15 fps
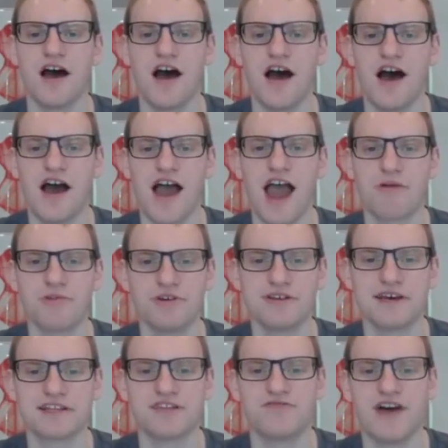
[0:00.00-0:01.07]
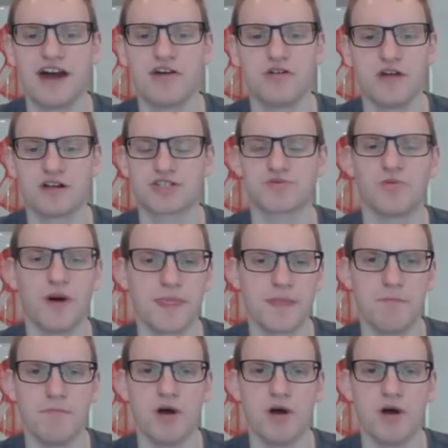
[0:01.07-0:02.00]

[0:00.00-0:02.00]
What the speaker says: I really like the Viral Launch one the